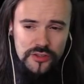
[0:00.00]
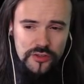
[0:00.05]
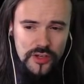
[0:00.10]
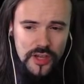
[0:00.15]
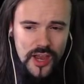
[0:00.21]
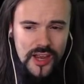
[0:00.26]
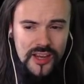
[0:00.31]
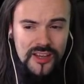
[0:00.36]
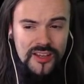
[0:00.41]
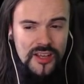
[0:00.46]

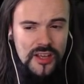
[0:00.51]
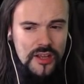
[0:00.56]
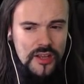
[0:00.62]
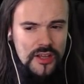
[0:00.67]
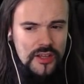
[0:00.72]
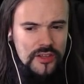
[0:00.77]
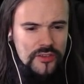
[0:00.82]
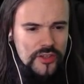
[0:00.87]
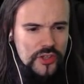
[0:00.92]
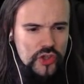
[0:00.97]
okay.
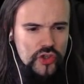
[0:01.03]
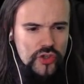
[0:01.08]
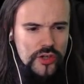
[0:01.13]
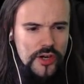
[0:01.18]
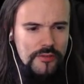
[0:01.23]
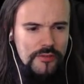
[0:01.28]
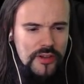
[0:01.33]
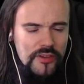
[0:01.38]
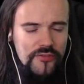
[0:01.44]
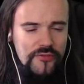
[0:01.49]
They
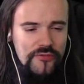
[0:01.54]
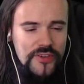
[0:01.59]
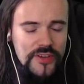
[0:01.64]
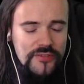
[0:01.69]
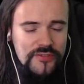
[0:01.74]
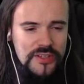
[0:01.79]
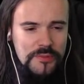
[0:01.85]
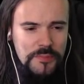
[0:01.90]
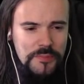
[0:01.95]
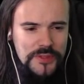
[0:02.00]
travel
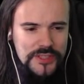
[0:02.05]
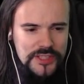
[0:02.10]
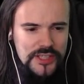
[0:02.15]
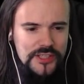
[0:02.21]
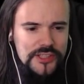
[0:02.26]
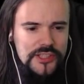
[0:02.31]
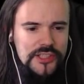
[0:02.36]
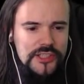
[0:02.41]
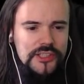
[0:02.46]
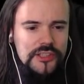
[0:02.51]

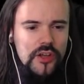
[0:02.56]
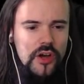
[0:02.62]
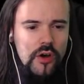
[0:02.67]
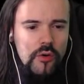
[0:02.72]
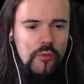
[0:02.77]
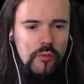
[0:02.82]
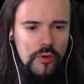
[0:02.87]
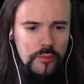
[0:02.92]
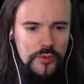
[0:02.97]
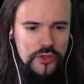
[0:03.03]
50% slower,